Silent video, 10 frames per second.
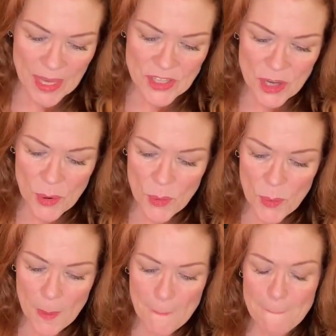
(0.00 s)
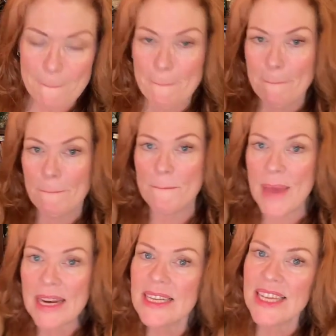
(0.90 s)
So
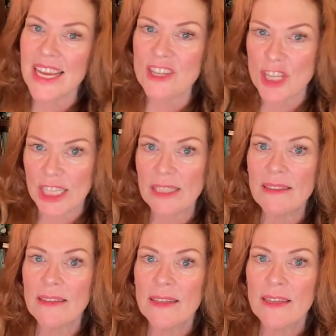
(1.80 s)
meditation,